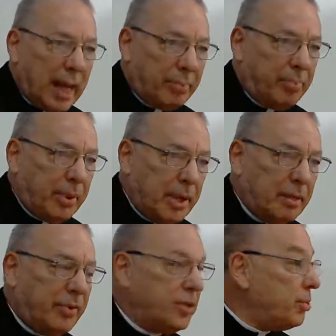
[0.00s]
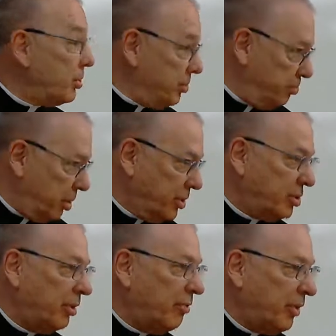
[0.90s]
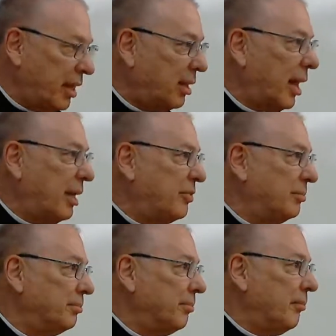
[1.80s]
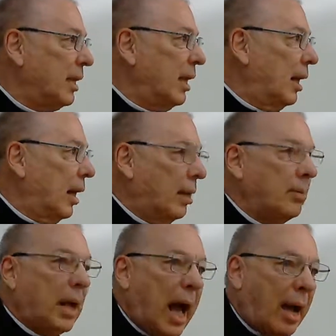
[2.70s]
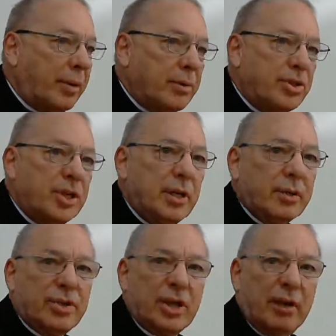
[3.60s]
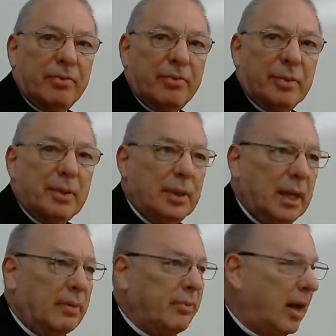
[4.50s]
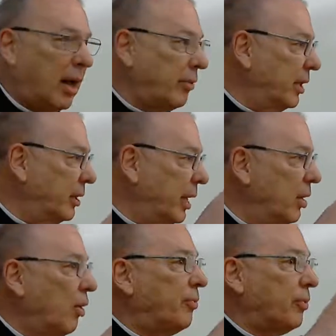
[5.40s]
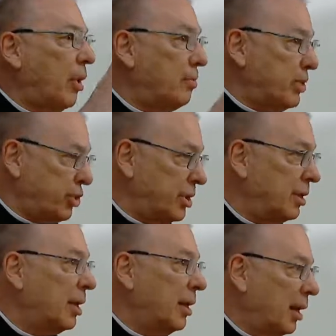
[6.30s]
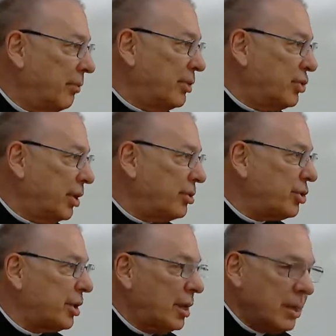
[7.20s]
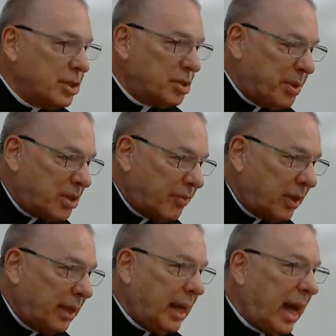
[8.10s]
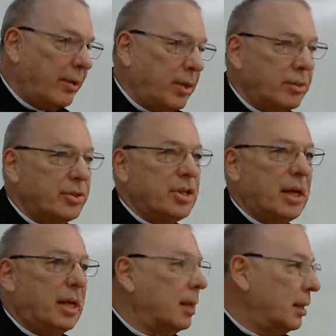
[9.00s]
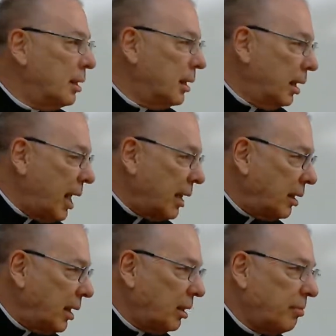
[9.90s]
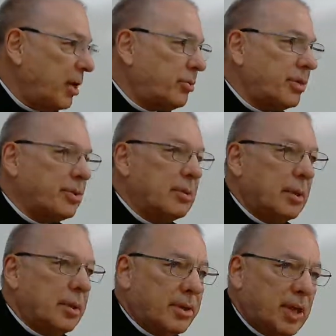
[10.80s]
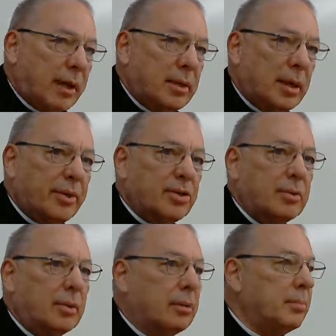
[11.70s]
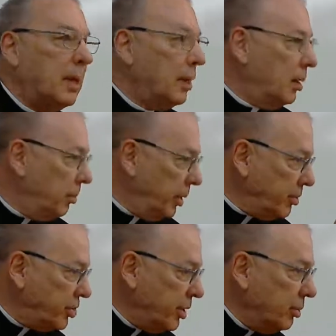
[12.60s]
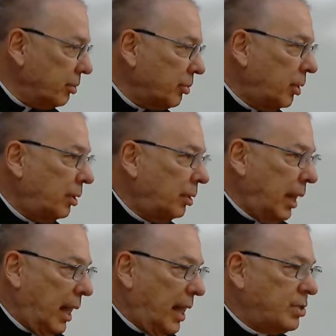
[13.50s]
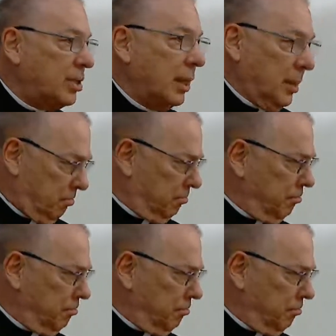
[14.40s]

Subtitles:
that individual's personal faith life. How do you see yourself involved in the overall mission of the church? Specifically, how do you see a Catholic elementary school or secondary school? What do you see your role as?